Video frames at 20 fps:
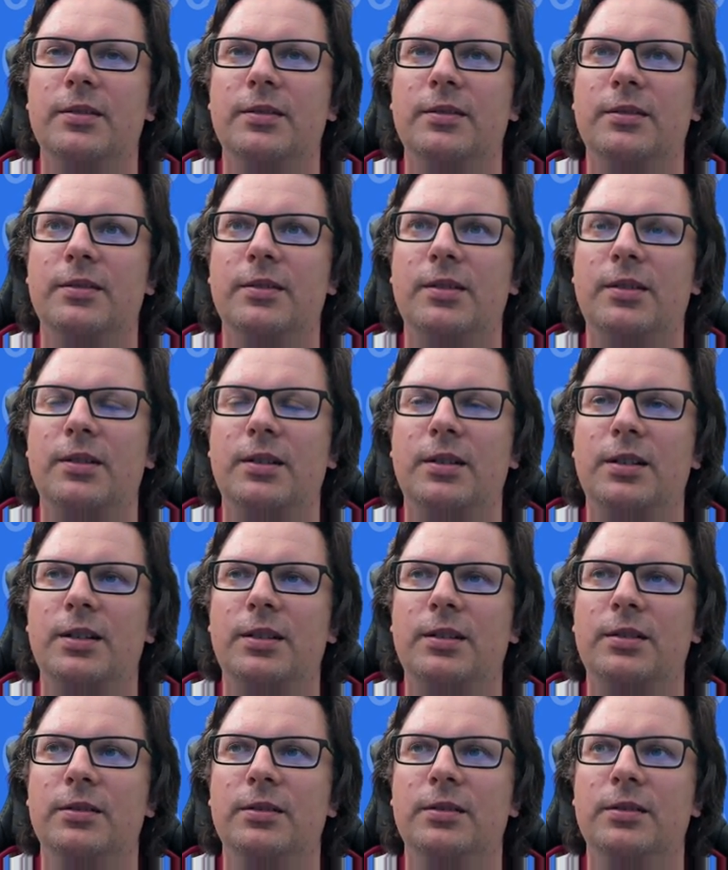start
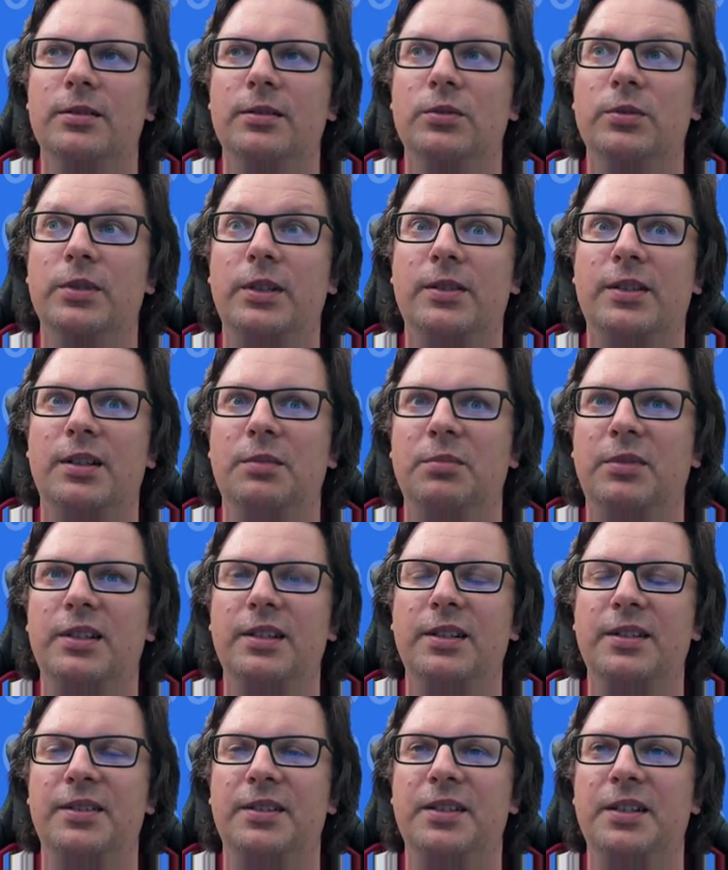doing some
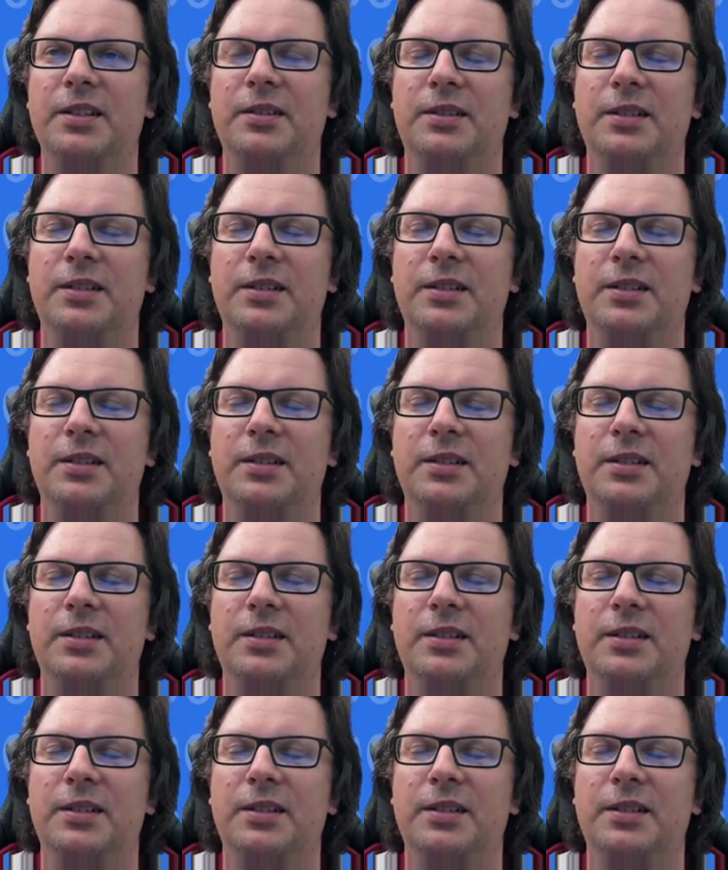things here.